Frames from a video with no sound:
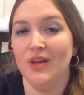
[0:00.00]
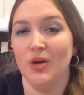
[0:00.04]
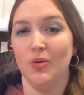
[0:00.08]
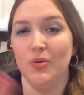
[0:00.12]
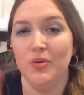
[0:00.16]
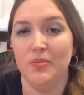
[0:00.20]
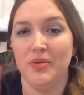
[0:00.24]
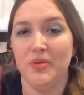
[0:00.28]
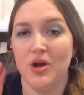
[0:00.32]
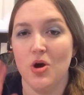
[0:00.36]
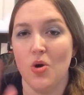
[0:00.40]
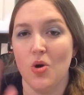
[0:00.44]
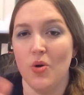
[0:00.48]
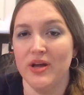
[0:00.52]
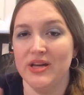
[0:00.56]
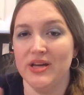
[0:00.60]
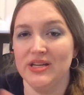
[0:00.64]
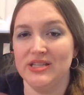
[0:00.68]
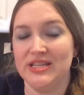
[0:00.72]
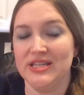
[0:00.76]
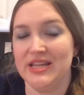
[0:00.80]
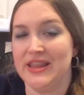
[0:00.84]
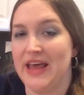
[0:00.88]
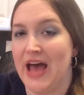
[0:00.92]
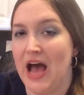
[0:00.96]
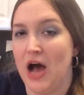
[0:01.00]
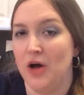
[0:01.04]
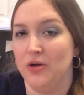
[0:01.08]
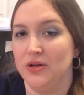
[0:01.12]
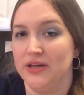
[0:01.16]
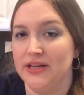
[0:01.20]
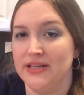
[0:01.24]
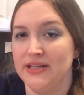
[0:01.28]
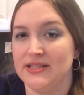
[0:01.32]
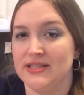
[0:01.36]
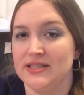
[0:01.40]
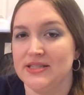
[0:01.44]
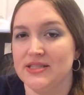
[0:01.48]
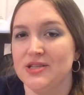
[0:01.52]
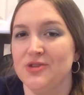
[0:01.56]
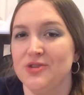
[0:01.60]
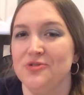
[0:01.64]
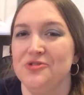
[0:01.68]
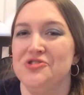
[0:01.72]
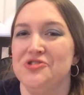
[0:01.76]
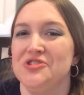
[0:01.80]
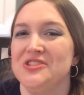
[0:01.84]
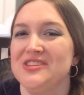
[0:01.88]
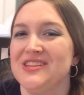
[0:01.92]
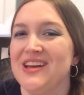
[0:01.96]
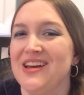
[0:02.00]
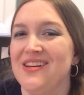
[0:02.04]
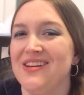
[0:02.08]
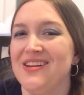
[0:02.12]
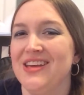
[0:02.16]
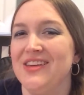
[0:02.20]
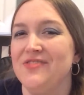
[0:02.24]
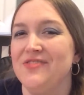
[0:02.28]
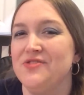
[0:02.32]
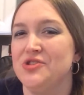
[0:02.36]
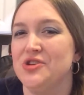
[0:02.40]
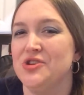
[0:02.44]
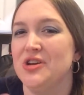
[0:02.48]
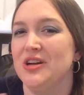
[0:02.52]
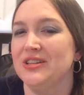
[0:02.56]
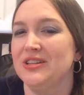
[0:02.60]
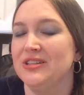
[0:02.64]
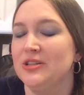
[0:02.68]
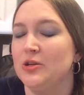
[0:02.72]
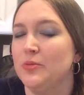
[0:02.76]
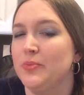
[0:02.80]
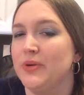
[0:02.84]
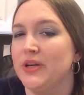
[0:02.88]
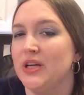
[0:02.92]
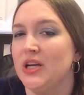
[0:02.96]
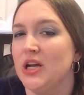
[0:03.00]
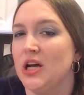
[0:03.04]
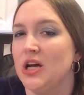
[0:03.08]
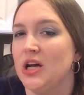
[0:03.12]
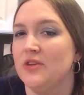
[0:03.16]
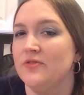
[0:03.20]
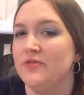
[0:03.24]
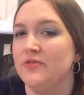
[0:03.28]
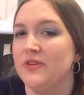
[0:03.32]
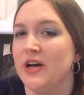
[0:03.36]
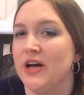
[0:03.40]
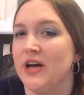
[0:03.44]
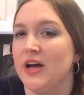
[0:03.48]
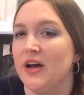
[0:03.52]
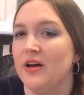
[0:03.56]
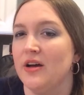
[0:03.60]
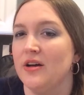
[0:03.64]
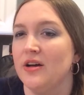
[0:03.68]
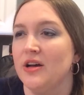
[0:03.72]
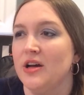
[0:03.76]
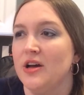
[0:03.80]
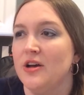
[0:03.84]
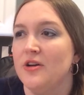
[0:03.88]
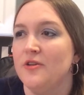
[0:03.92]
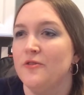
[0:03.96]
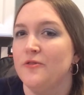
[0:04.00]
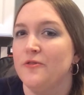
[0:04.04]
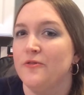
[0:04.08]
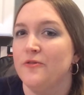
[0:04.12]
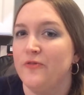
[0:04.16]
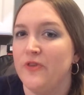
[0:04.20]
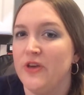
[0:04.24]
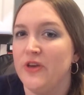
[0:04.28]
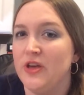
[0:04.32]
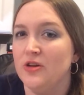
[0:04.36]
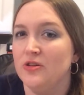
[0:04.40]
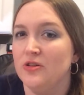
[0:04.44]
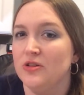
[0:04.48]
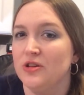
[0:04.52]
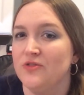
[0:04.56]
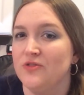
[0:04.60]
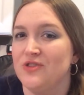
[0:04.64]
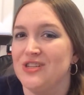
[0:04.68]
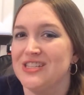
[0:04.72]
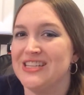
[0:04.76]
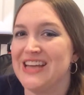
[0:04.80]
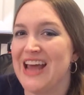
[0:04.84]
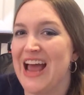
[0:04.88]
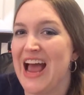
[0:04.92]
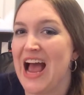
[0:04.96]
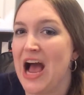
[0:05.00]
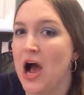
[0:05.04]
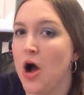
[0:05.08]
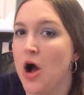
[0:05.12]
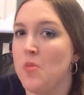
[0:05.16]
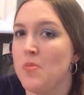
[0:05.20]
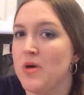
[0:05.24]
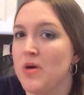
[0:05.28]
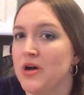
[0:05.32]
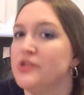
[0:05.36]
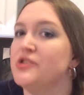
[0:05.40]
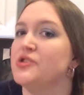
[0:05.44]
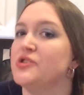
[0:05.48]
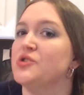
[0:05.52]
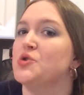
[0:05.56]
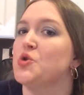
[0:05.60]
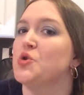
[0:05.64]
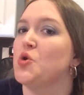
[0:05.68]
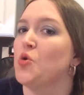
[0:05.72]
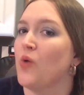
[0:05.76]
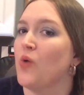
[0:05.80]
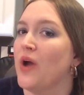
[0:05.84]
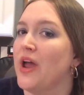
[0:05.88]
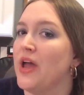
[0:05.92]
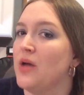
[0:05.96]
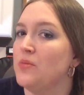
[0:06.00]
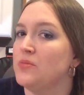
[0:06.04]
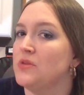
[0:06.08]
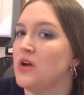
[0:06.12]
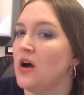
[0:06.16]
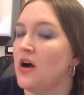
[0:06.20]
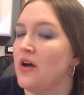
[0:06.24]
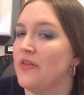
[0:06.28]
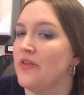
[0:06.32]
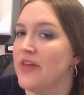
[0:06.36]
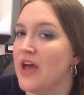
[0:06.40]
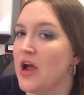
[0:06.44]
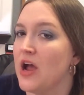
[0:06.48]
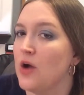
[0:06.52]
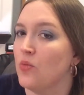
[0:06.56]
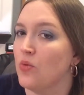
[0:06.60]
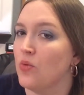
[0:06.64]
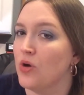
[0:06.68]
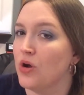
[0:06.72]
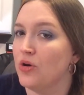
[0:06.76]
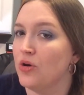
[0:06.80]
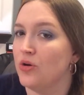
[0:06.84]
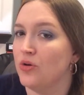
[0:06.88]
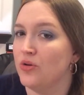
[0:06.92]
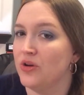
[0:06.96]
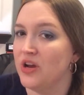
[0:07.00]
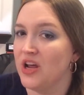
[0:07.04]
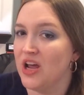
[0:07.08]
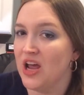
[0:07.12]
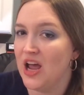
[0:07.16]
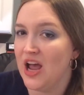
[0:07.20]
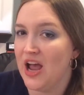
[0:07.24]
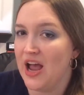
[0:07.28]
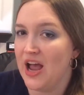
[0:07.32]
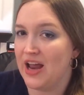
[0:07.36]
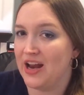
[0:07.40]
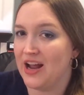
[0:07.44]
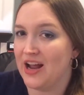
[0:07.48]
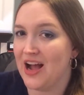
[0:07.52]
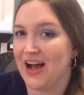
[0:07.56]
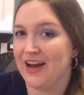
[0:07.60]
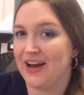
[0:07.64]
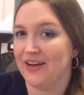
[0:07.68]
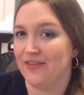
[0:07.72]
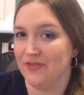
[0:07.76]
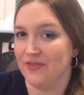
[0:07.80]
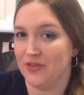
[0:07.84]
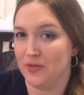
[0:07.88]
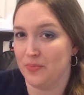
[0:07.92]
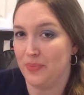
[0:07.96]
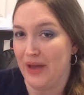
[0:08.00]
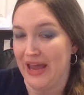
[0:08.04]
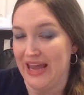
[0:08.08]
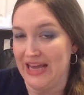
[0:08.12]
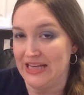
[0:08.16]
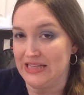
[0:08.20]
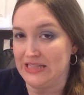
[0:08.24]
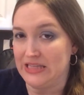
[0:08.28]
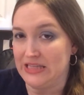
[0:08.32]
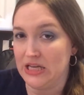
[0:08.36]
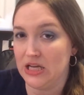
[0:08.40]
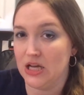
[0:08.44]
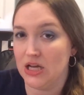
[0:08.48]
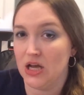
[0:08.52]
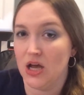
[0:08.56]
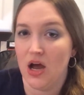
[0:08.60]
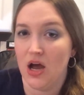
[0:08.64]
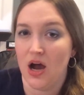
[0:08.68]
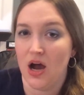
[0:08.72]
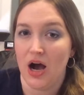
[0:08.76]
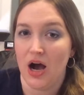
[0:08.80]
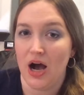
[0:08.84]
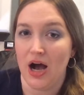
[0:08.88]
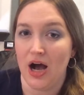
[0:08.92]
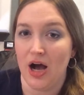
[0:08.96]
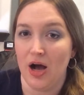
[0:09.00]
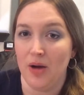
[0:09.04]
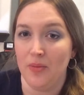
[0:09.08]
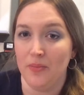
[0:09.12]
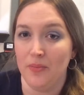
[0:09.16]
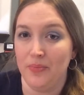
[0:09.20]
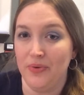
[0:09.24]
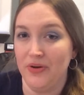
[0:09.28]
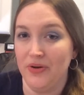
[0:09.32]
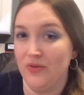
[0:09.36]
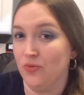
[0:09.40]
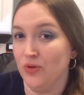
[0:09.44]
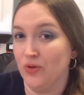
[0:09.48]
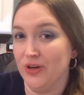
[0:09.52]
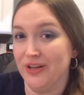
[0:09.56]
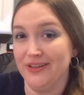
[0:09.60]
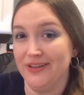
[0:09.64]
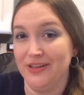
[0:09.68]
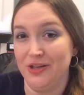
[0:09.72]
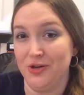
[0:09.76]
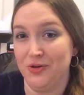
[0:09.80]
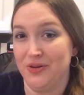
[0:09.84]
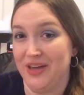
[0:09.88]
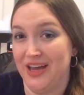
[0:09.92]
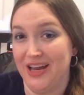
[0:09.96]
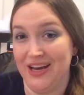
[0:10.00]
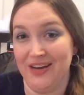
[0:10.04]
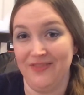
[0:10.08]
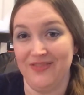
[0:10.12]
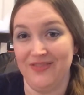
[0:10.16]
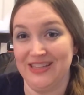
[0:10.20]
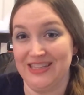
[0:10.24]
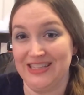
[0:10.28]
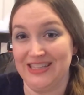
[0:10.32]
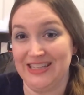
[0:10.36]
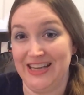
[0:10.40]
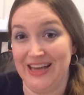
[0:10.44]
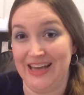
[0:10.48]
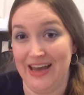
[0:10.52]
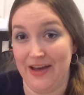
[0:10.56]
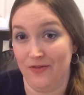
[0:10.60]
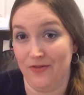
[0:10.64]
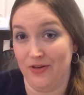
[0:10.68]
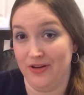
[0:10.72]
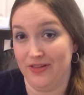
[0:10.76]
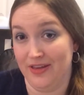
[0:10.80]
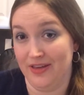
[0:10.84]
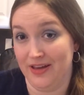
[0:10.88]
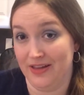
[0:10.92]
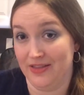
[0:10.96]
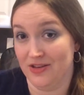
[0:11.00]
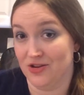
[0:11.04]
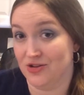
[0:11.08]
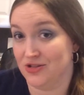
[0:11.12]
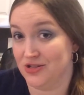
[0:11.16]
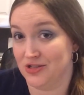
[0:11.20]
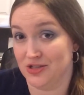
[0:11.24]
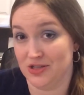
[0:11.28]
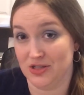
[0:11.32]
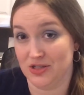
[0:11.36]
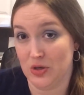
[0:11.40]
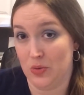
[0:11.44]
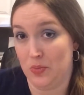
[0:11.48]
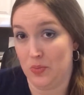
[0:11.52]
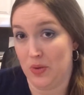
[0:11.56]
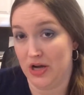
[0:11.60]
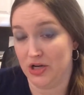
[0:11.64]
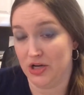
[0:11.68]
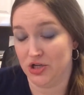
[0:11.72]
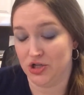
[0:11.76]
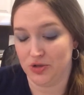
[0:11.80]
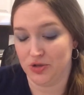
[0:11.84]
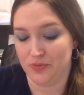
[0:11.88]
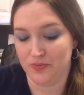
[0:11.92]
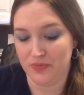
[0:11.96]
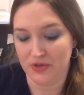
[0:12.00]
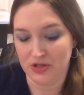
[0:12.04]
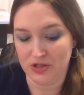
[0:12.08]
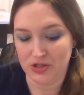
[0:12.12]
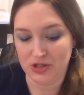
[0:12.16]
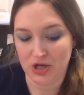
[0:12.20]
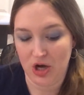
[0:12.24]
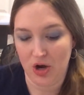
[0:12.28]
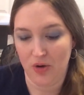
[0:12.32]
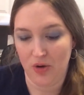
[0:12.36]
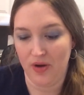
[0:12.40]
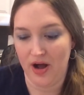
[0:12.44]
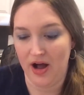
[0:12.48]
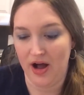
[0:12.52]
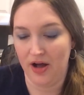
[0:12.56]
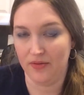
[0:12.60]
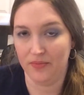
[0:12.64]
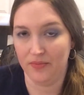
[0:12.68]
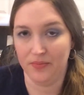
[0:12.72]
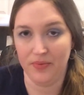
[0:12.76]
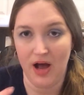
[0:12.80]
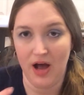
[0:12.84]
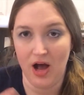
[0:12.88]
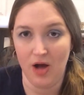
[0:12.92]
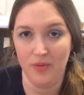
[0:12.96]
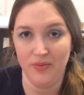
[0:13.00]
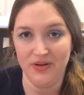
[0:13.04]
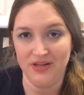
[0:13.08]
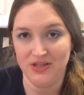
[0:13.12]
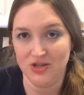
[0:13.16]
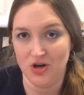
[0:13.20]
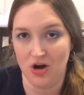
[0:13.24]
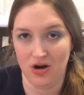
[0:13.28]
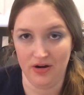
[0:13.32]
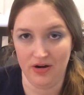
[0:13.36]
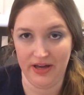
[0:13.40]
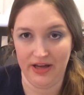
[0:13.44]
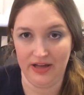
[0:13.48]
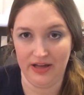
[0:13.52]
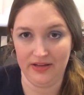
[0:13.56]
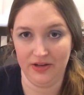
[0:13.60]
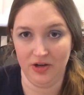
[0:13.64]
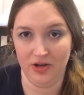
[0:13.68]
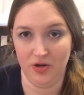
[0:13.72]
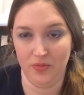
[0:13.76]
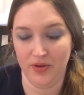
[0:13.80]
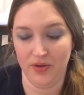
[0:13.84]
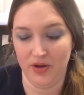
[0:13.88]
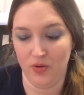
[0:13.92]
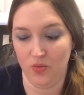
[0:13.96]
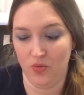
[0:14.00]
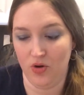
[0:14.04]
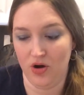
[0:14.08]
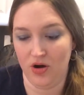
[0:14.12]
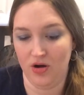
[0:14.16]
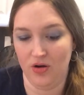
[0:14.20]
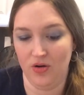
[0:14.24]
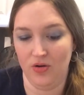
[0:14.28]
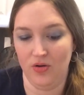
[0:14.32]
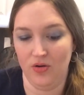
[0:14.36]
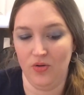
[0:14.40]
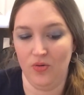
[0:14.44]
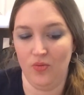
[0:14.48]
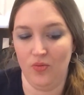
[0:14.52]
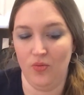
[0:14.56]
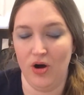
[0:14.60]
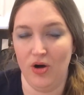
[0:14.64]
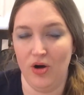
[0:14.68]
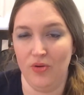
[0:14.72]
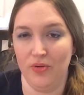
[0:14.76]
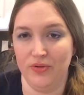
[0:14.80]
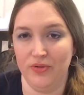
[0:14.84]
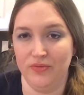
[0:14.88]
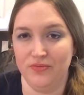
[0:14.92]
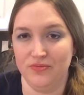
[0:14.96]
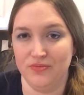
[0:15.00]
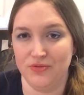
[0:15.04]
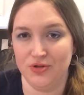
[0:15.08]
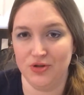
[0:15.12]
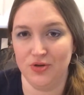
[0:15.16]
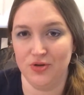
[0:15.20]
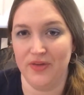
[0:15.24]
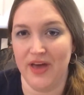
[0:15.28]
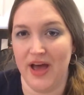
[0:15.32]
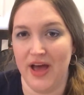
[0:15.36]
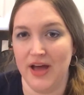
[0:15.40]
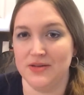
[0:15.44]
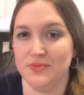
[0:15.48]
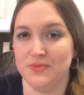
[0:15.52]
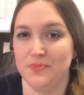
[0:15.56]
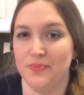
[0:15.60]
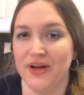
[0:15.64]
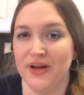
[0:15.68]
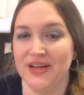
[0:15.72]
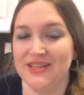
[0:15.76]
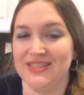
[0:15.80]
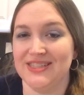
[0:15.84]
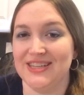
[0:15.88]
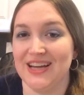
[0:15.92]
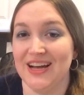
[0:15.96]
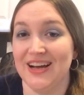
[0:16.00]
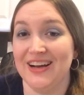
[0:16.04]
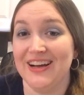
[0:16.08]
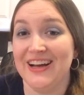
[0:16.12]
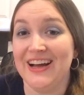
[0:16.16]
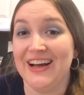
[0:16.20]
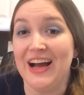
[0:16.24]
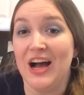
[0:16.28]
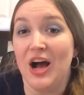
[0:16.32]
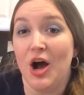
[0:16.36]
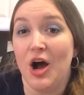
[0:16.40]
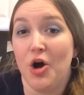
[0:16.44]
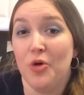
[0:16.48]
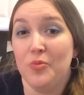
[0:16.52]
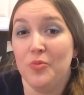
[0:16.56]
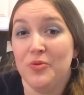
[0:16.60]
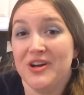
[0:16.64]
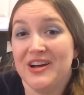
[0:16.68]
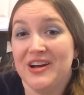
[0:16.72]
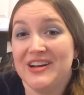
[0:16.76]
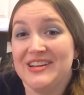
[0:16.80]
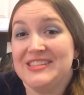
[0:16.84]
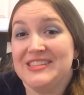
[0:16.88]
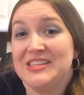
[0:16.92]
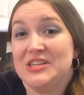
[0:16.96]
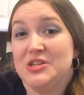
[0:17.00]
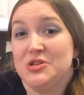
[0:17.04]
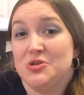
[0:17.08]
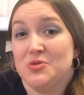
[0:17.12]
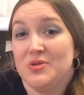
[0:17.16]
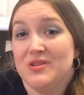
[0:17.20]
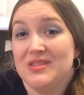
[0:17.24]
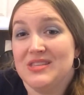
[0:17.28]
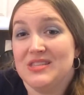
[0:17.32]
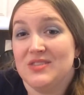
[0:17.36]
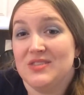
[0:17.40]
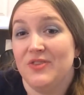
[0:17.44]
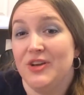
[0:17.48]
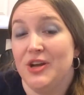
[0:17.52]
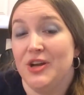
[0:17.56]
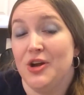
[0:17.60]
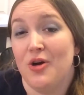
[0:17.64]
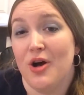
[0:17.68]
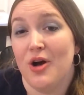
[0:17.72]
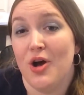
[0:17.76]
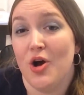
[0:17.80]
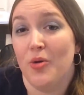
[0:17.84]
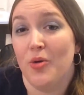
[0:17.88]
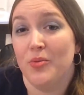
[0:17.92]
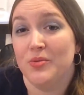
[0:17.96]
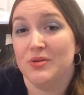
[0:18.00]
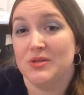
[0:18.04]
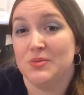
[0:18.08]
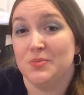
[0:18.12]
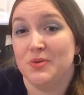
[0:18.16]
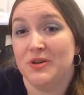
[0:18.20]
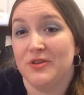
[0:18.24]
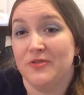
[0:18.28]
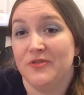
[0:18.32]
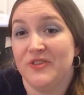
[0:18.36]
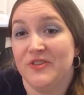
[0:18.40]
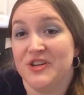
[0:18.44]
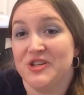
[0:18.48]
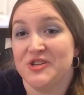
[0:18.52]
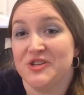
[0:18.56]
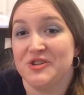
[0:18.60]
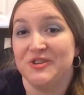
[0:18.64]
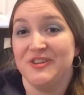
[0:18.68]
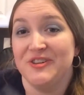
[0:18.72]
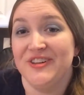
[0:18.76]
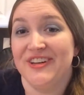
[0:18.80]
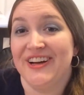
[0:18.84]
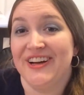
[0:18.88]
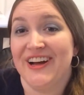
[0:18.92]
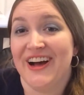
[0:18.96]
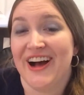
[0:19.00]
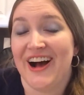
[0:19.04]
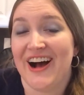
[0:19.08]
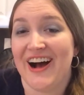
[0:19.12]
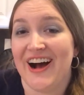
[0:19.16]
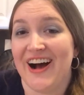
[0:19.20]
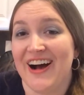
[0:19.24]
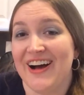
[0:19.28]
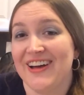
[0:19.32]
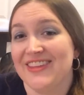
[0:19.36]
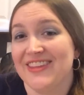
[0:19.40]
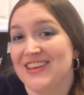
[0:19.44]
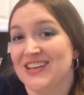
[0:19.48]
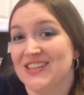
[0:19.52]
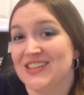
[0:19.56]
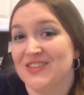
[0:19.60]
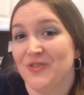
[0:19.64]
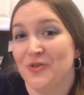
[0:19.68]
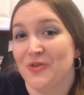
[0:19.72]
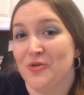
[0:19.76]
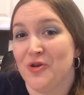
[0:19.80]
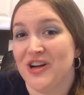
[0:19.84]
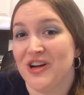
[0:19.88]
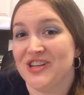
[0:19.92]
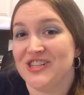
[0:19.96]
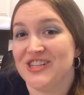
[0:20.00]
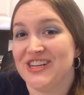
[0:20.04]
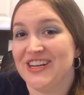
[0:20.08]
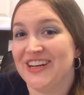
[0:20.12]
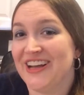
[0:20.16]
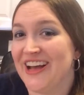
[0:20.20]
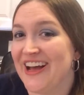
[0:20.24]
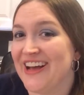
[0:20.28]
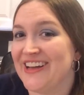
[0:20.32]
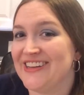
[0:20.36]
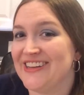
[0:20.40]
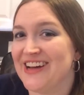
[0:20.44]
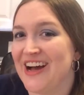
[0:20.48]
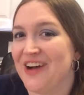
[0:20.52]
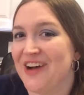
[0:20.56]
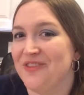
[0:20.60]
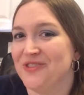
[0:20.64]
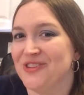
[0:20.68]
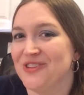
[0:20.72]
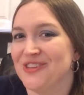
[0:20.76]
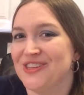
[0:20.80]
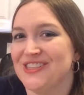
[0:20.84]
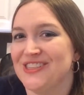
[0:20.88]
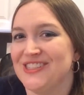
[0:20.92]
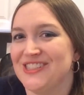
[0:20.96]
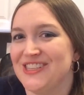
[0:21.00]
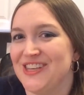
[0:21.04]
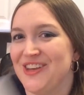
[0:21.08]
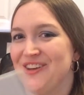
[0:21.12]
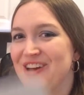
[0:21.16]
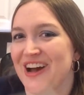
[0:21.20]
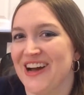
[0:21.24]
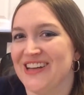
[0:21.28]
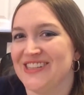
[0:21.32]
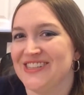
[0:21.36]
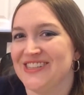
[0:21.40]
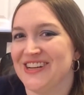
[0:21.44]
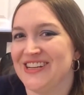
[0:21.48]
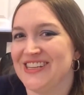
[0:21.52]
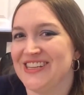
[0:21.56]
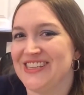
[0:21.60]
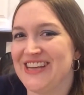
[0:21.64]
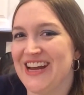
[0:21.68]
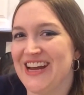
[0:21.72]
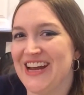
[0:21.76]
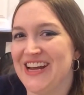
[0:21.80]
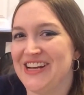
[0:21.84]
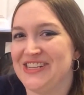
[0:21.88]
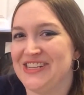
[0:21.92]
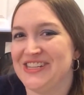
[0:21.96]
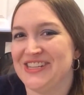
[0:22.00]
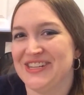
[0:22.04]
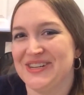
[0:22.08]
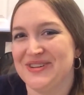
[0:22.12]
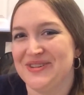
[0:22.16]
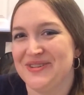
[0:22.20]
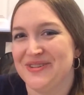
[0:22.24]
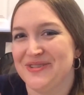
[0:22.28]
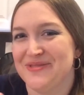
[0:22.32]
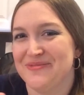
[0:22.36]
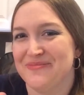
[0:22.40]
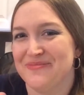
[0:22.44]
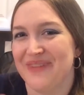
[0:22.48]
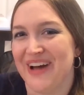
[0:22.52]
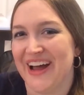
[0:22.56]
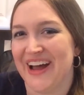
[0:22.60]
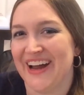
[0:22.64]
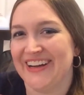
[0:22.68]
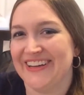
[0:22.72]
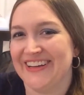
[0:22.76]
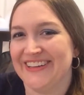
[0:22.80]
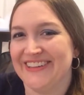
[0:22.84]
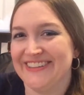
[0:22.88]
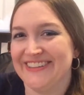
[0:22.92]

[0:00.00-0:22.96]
we'd be going to the outlets. So it just kind of gives you a little bit of a feel of just how much is crammed on that road and kind of the pacing. But really you can't even see everything. There's just so much. So I'll be talking a little bit while we do that. But hope you guys enjoyed this video. I hope it was beneficial. Thanks for watching and I will see you guys at Onstage. Bye.